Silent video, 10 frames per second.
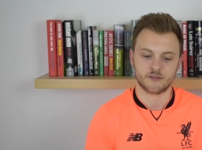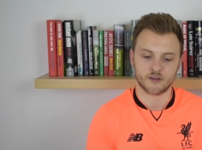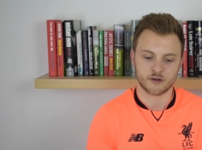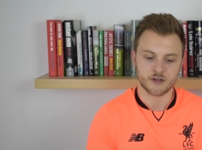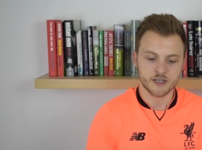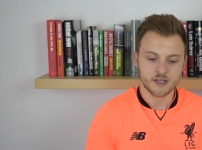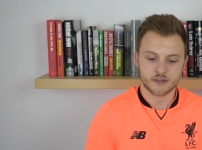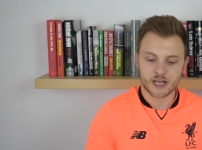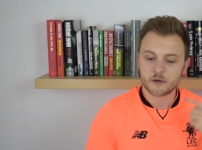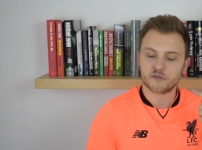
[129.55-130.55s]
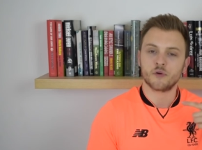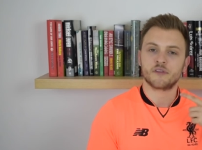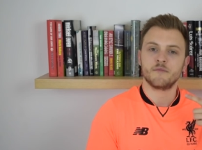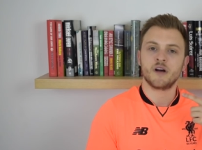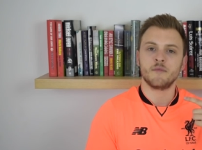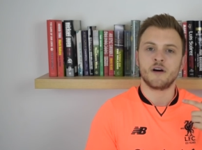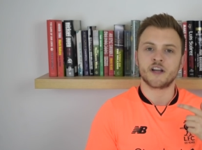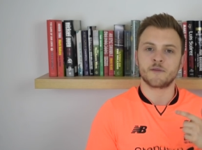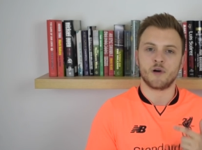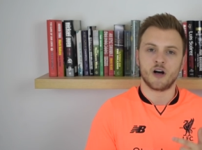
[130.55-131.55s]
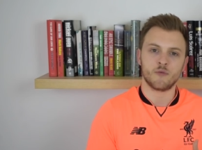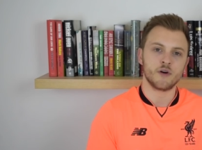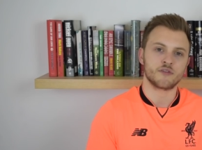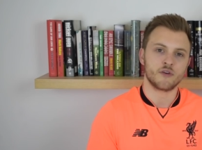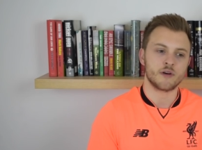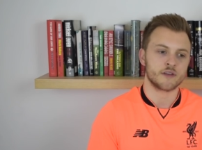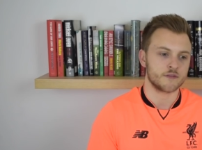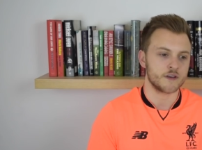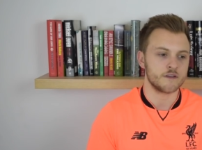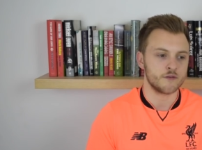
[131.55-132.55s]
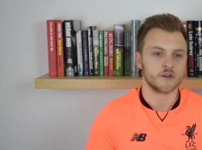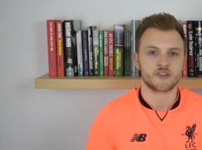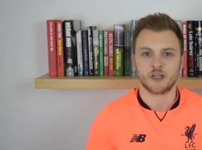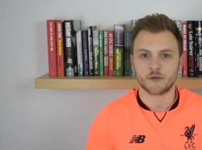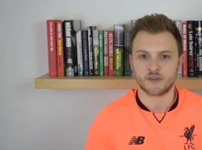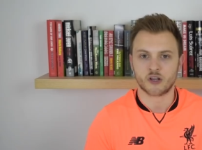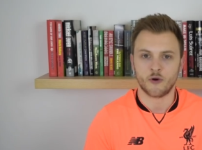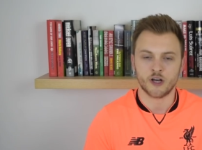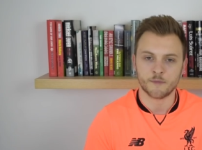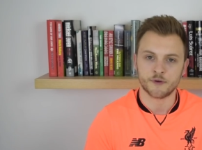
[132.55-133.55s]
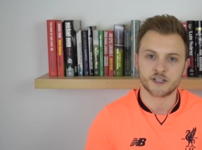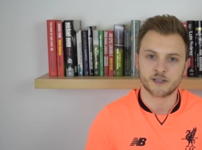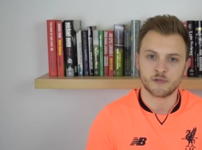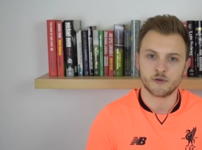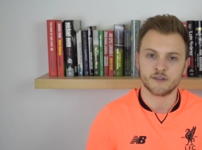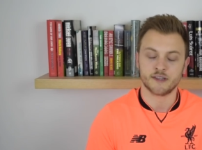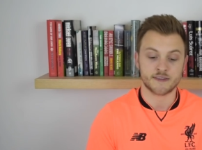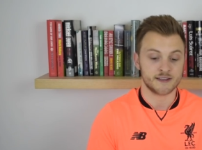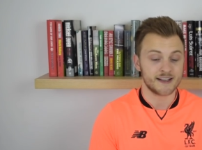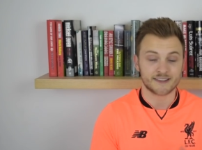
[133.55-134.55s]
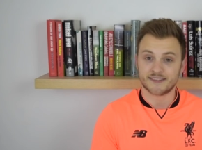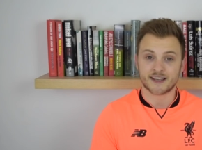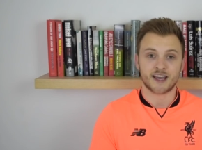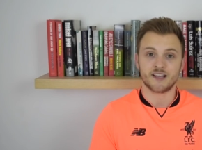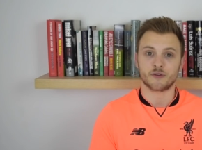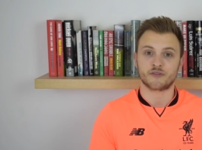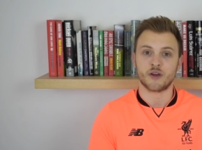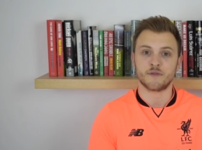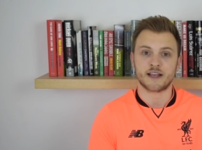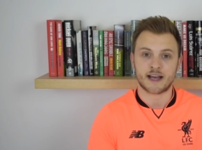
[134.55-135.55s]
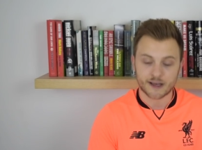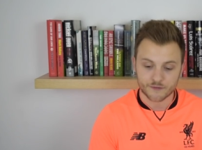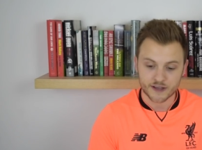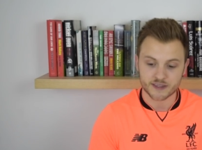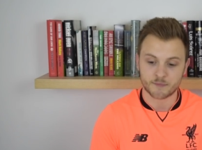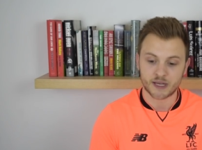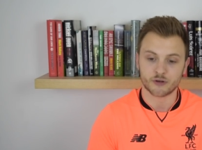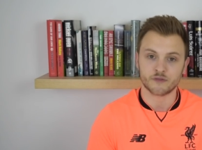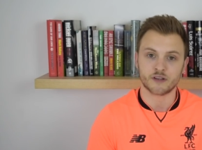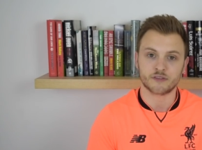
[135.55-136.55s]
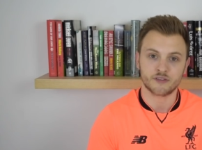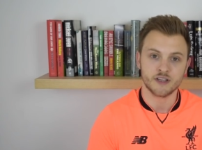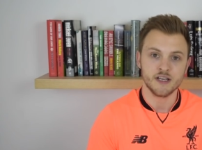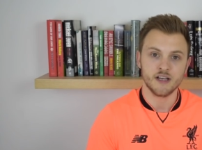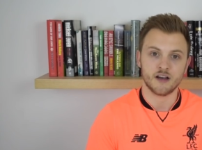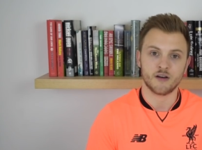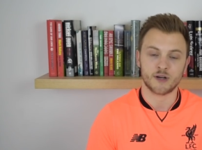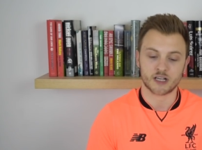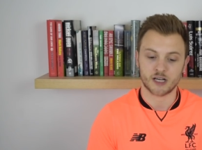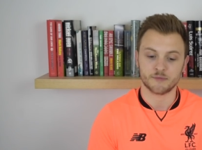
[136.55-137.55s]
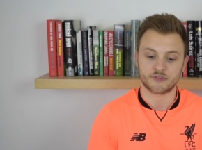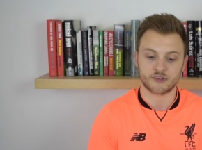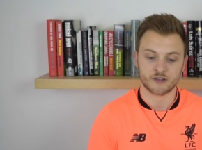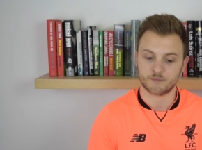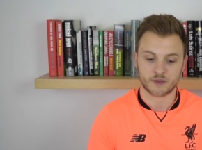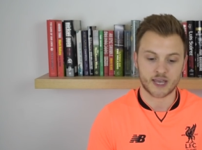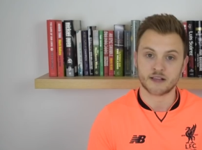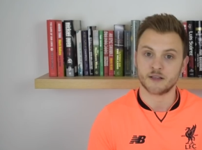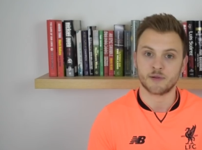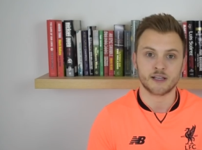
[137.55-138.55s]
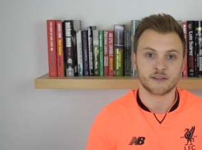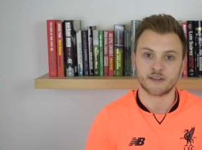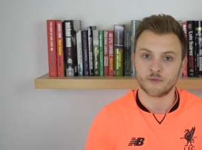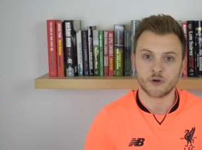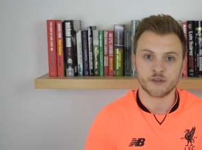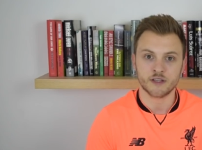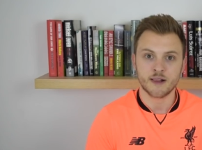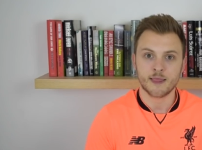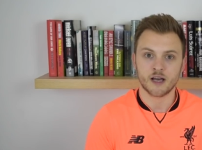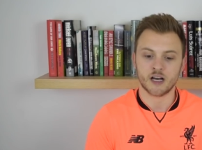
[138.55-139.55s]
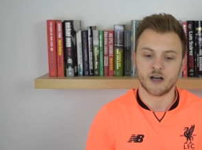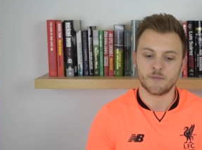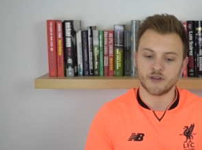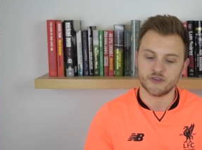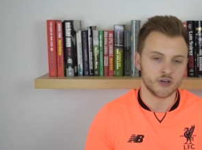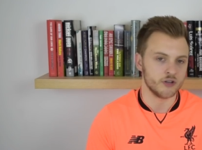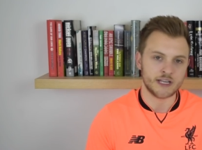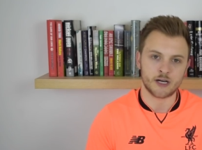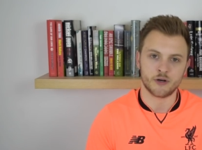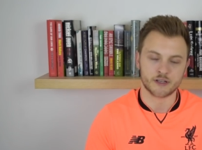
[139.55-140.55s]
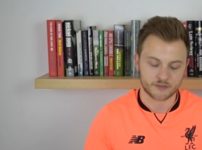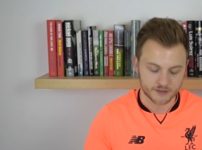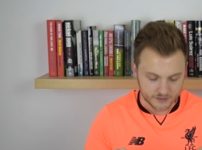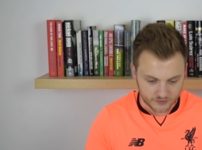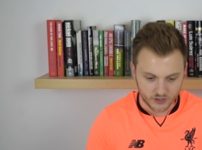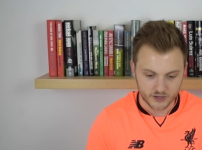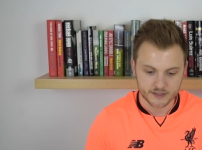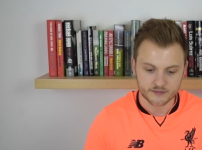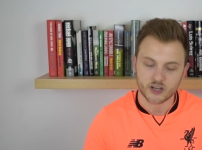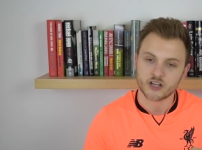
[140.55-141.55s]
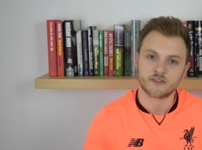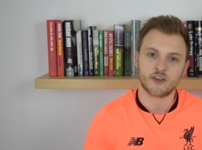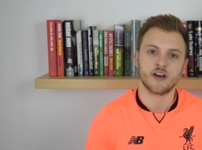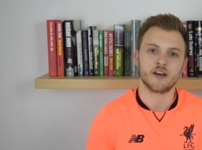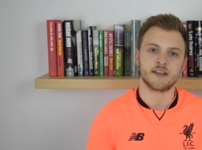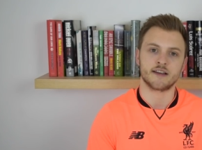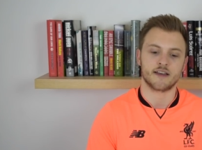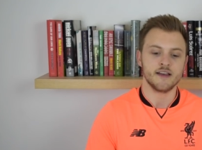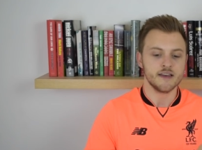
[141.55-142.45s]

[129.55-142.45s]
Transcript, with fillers: So that was always in my mind, but I was always fearful that Chelsea are quite unpredictable, and in the last decade or so they have had the better of us uh, when it comes to getting the players they want, uh, but not now. Honestly, the tides are turning.